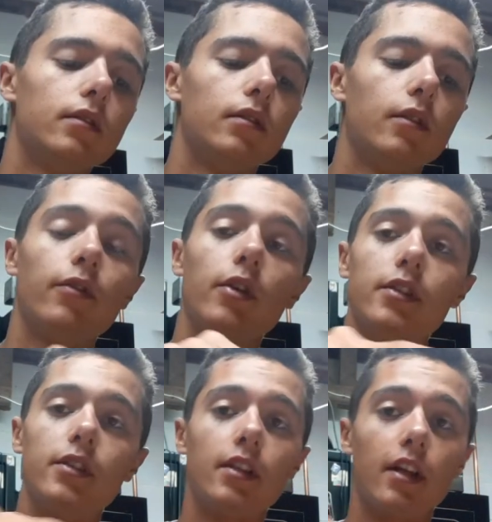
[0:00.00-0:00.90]
the
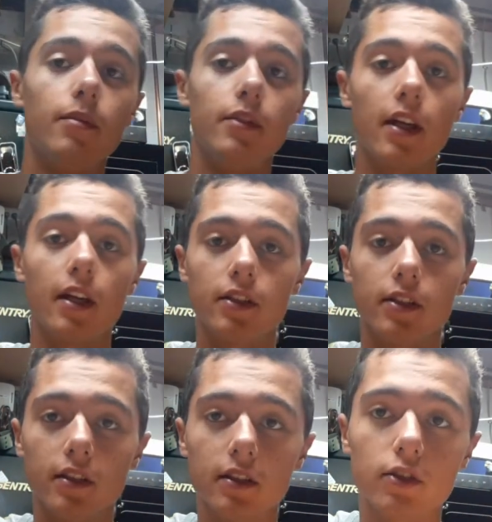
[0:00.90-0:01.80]
first step is
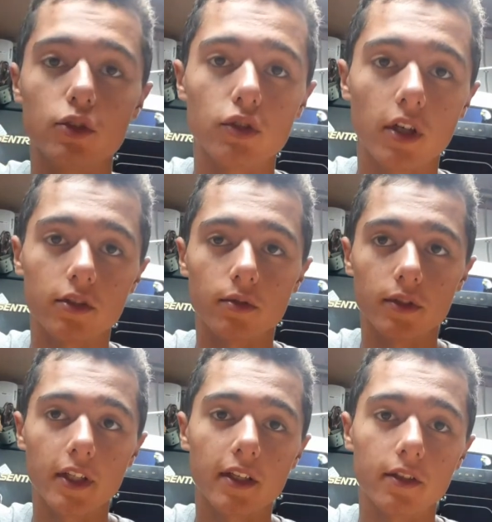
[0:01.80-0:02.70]
actually structural
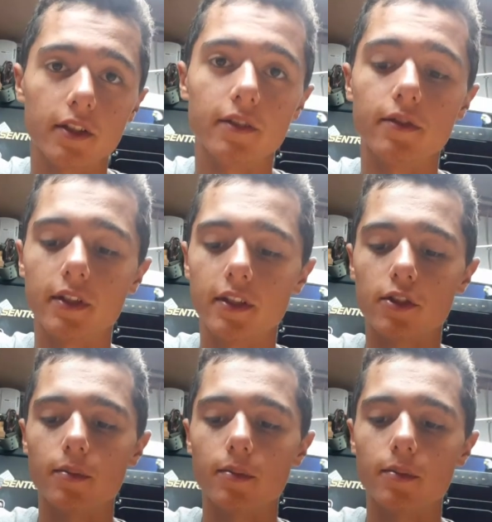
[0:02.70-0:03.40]
integrity for this,